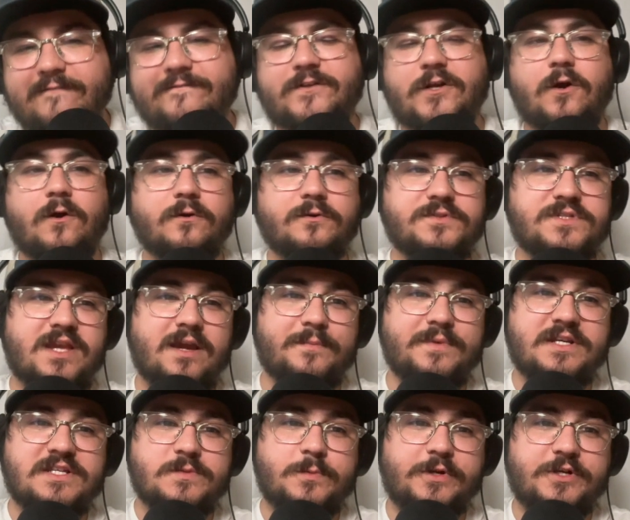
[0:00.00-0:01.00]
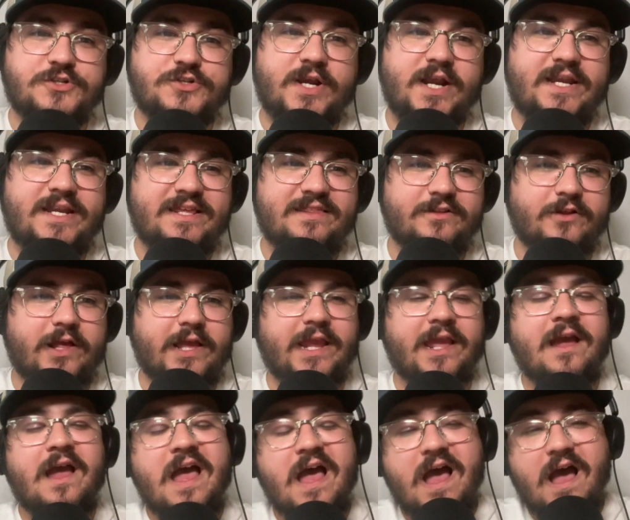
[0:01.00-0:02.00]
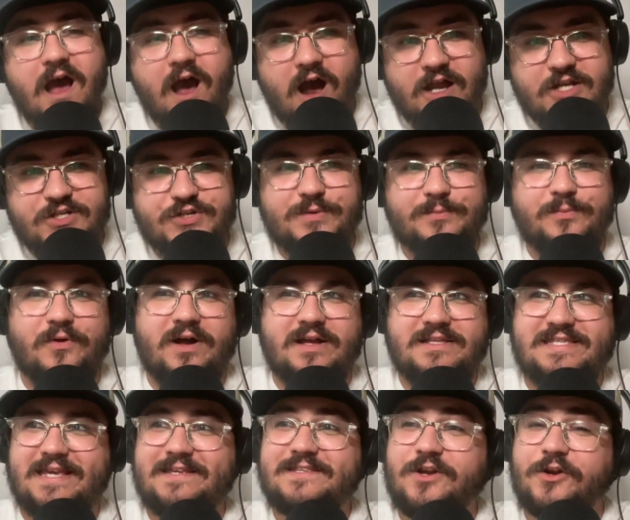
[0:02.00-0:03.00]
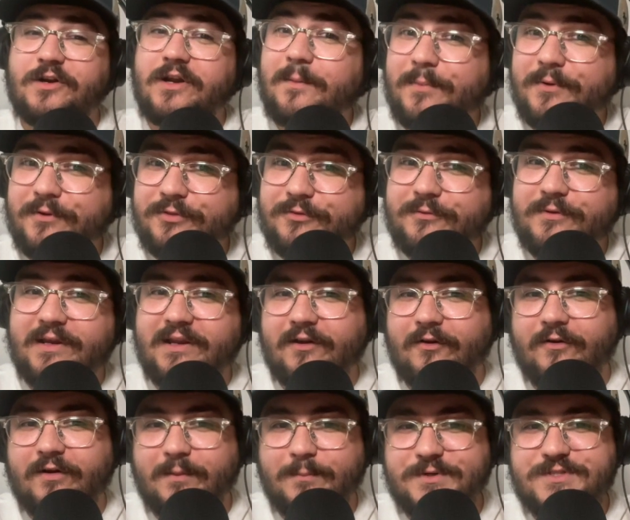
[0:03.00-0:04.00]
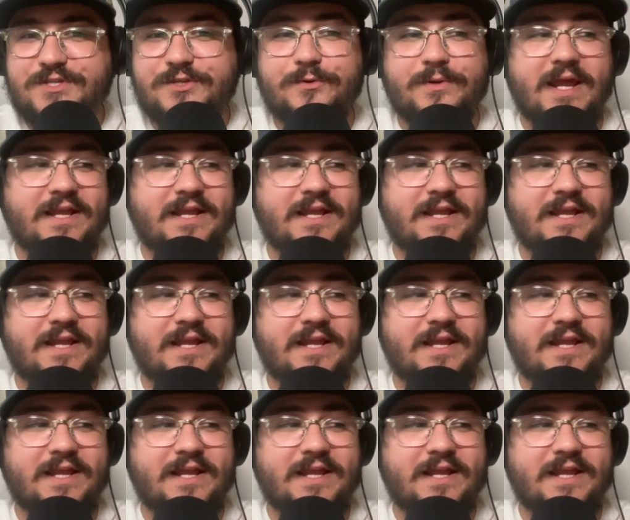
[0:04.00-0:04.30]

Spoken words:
The Cardinals come into spring training and they're like, Andre Pallante is our number 3 or number 2.